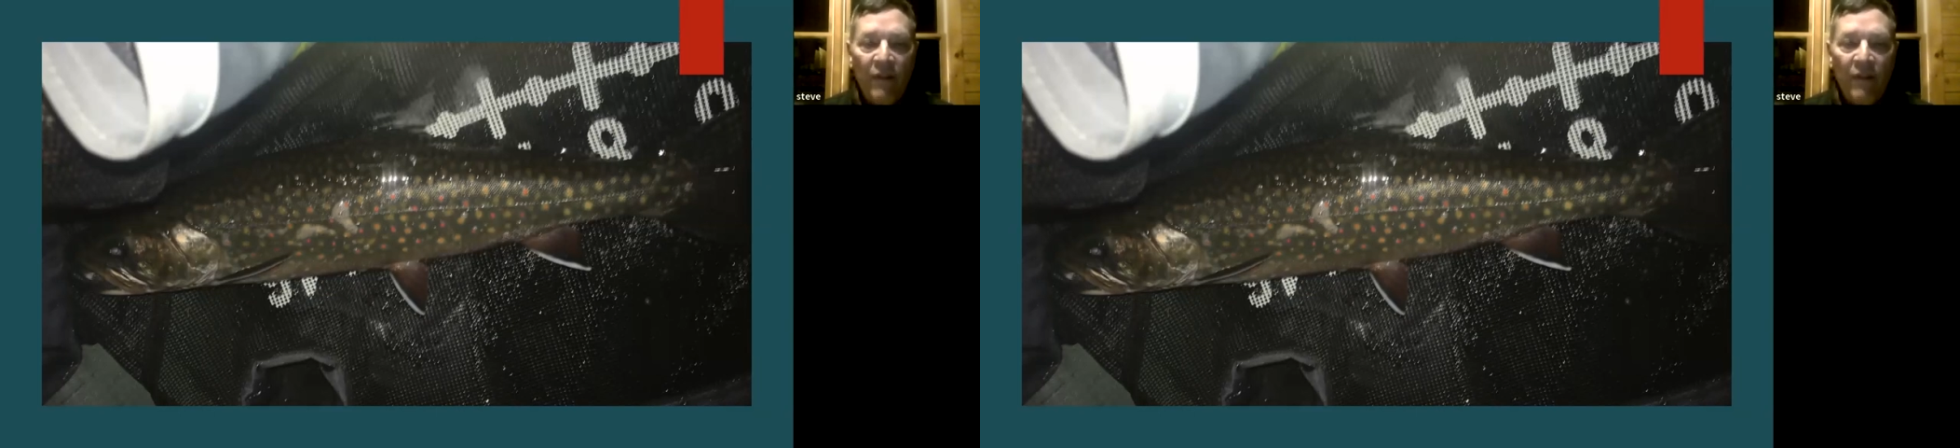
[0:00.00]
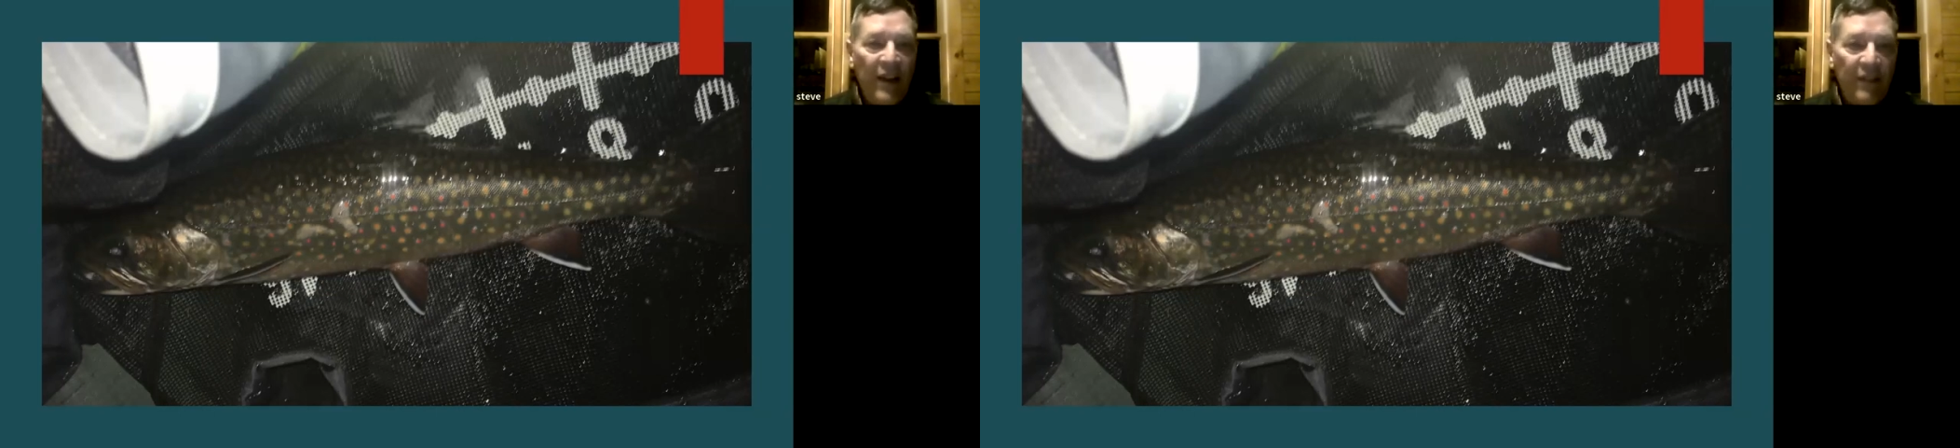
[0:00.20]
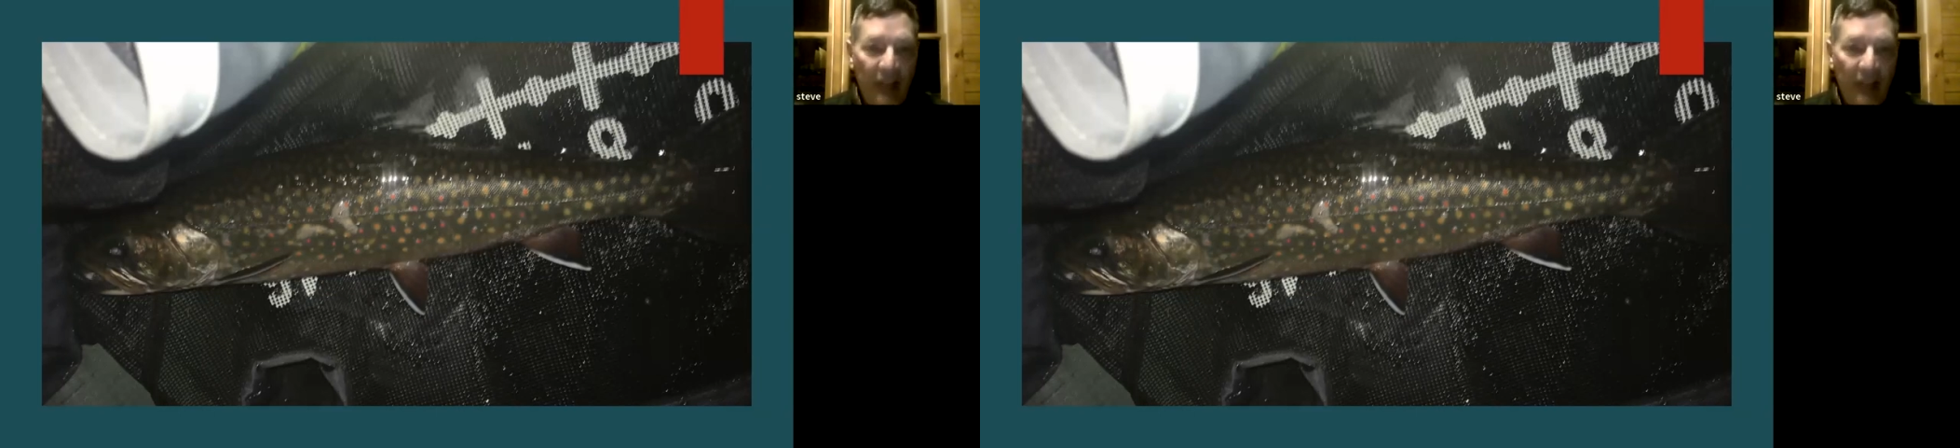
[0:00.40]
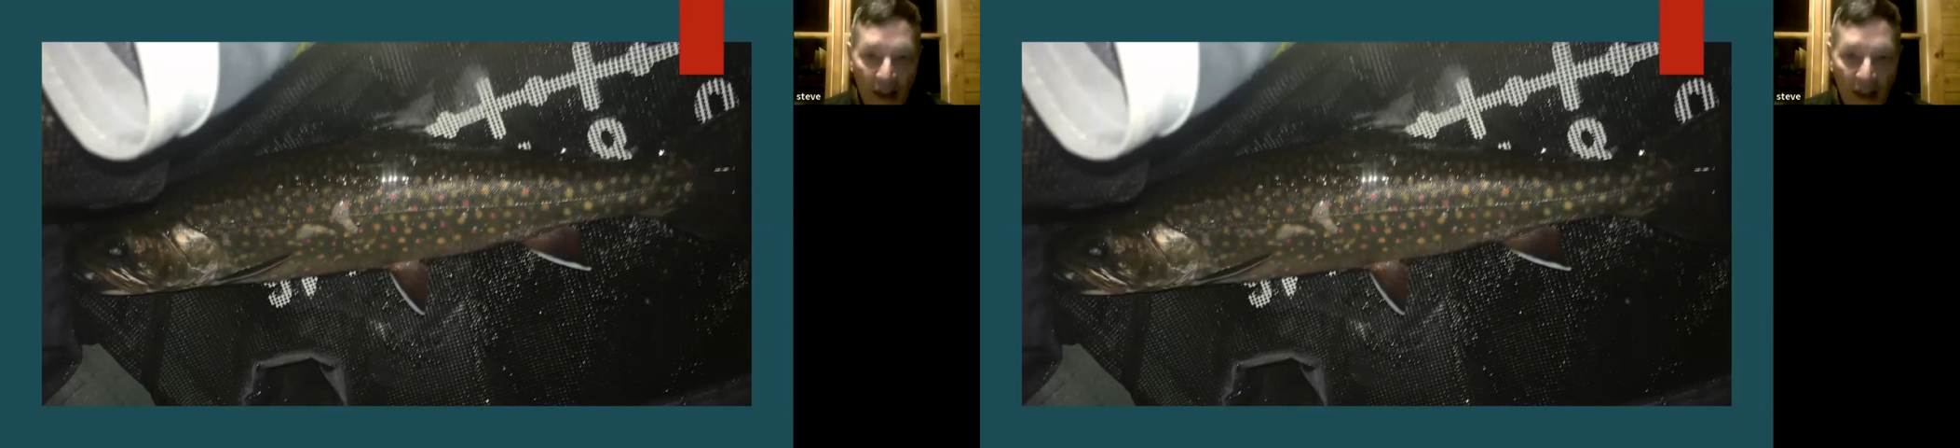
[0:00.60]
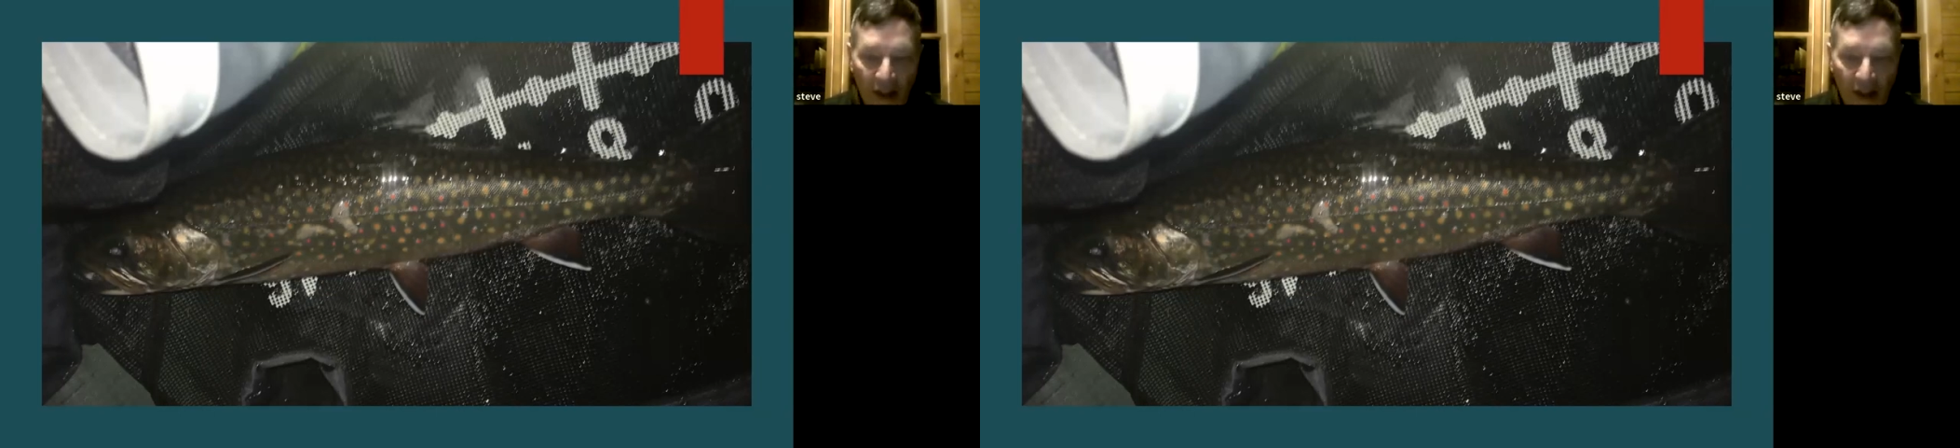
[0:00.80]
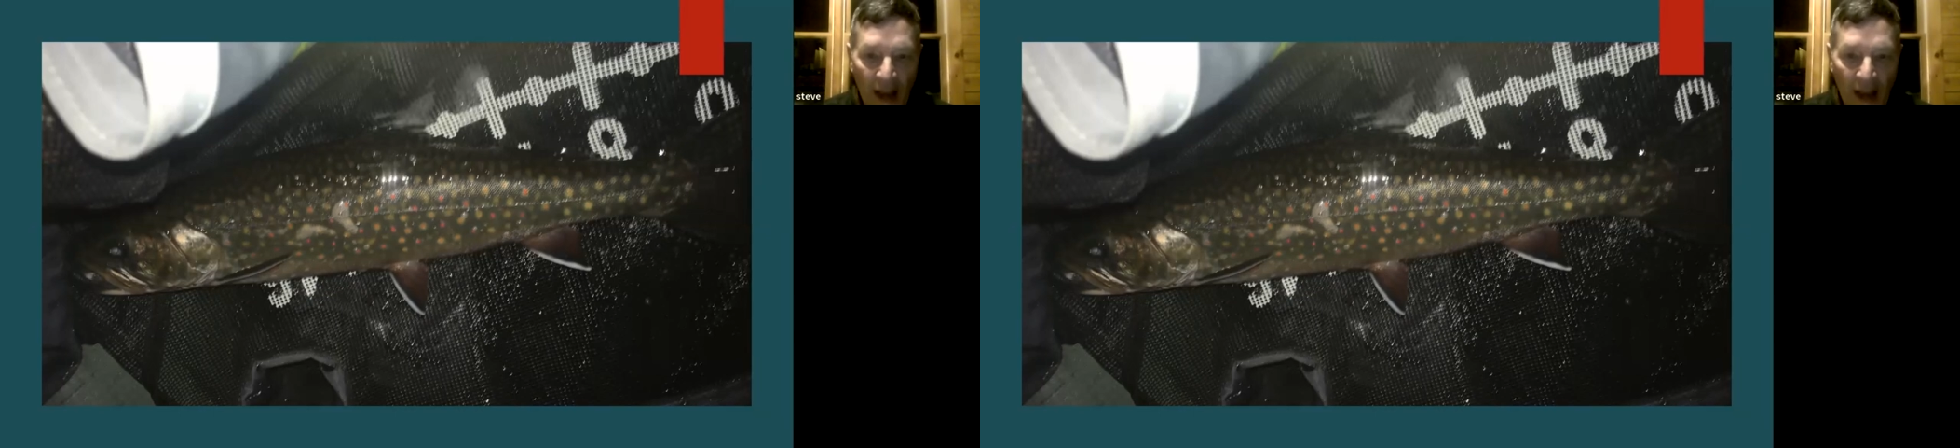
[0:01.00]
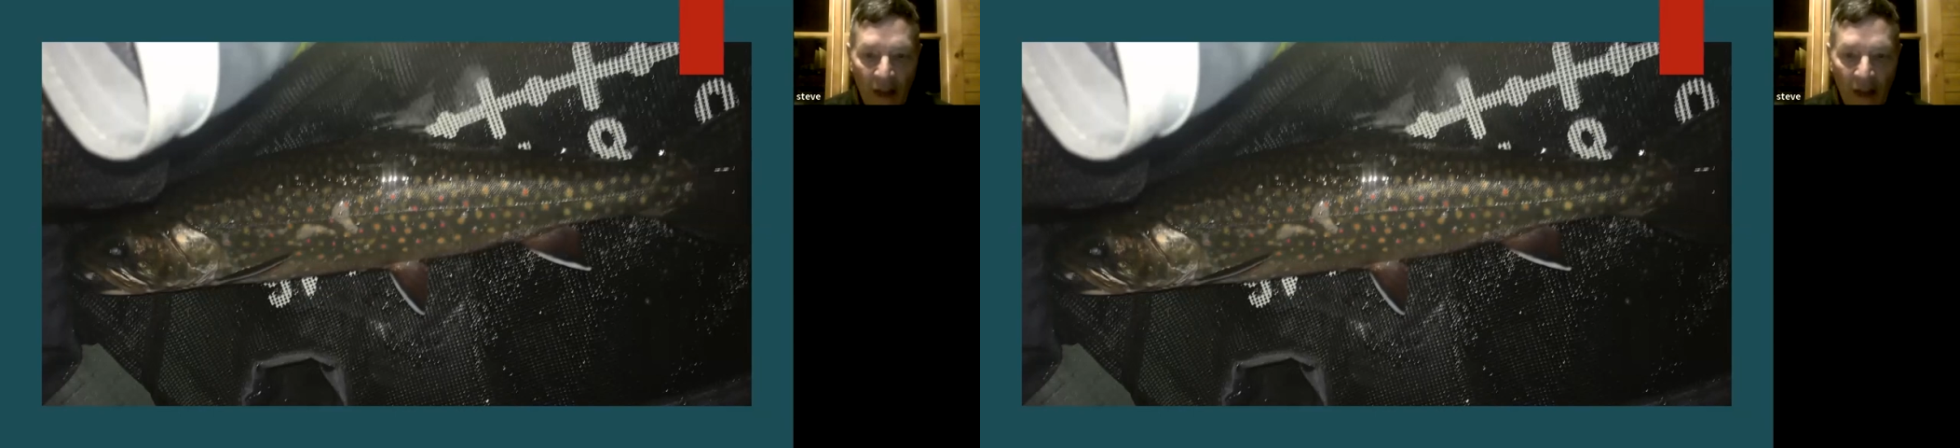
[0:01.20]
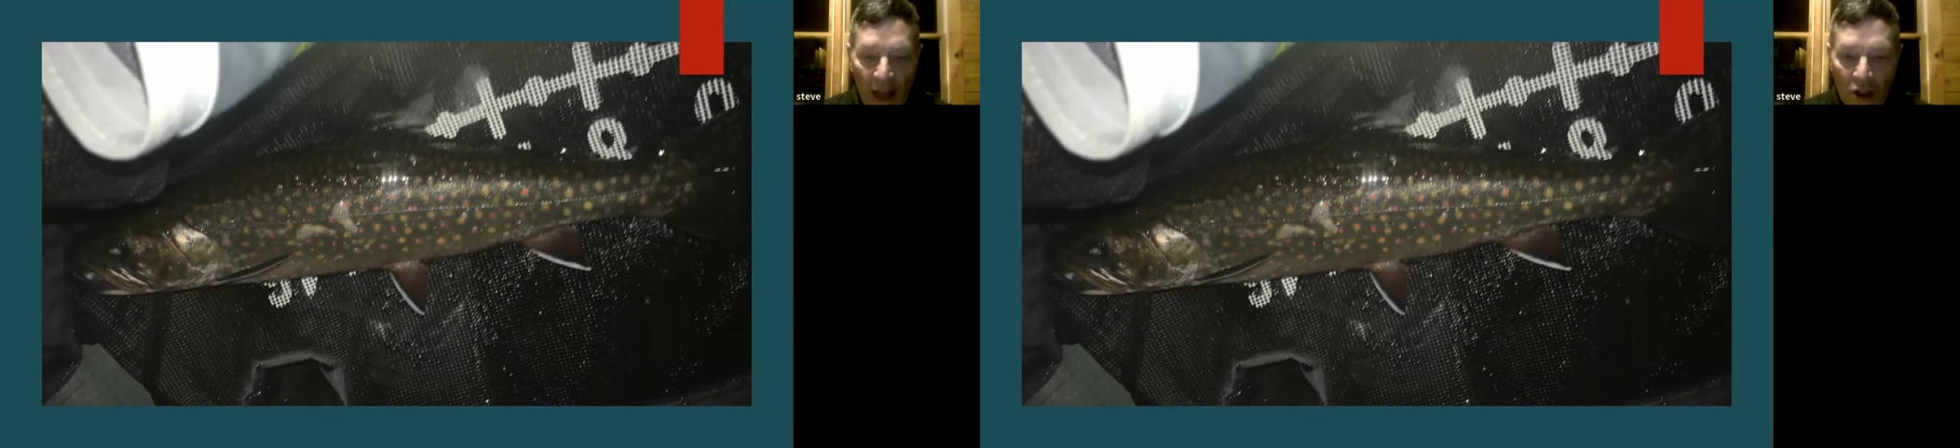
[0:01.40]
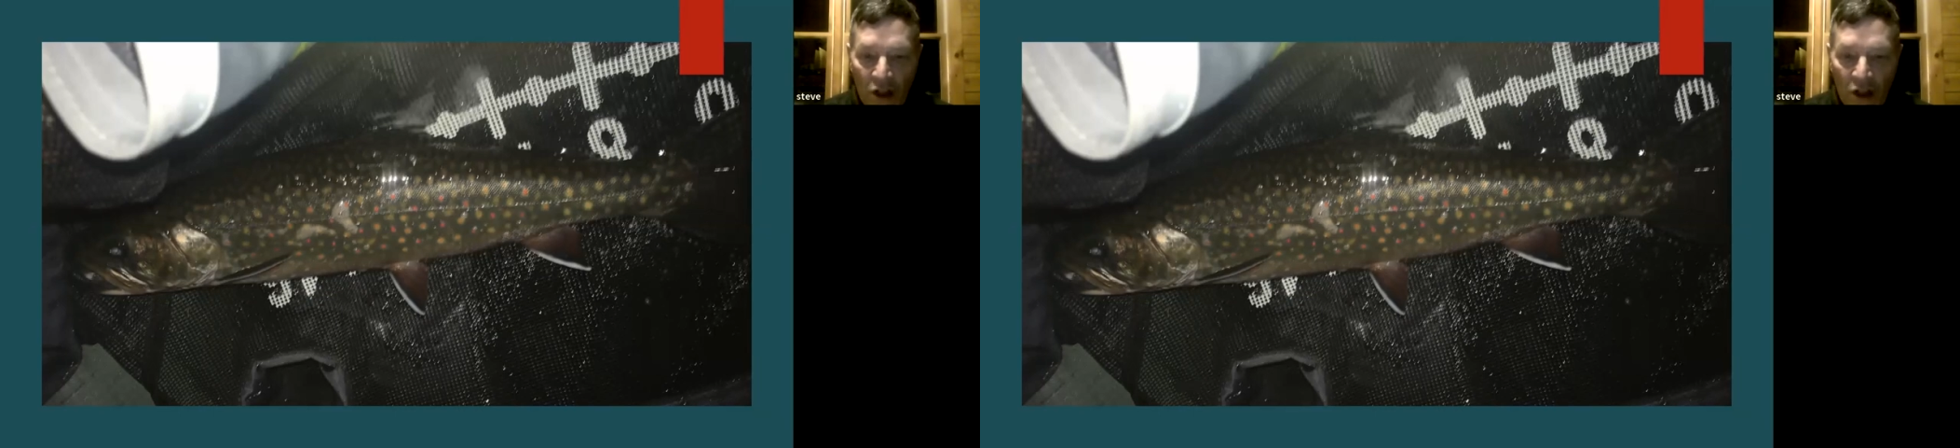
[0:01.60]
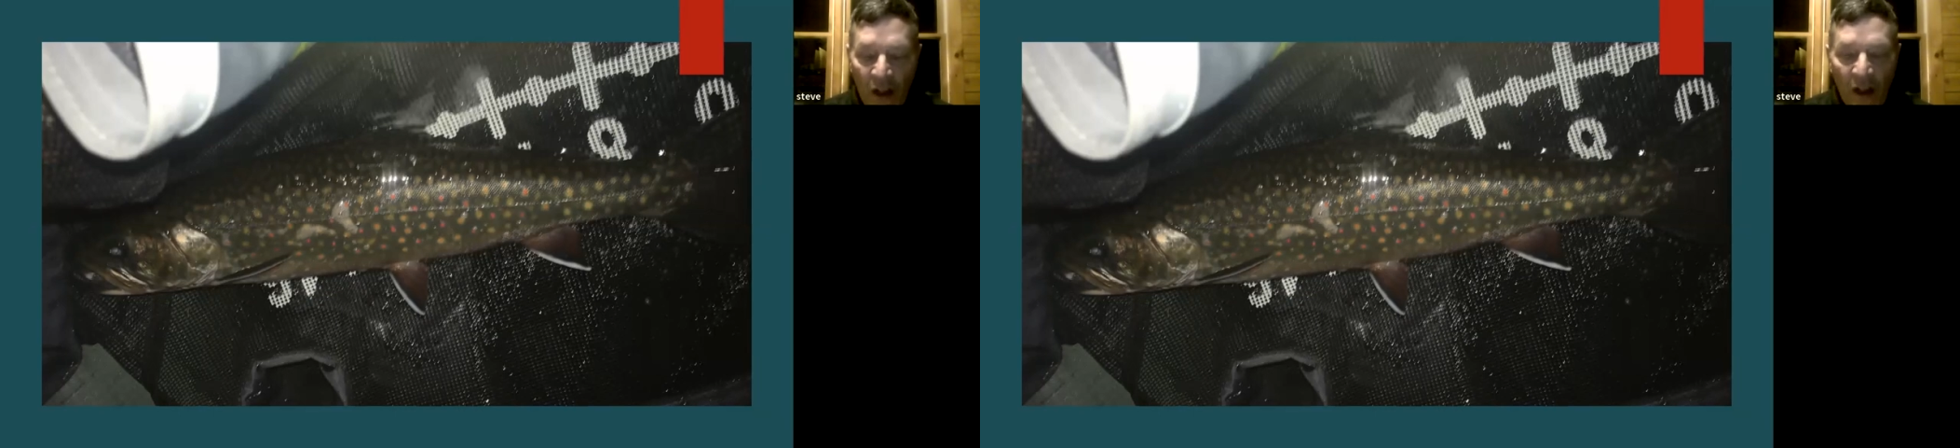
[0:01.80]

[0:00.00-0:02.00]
fantastic hex hatch.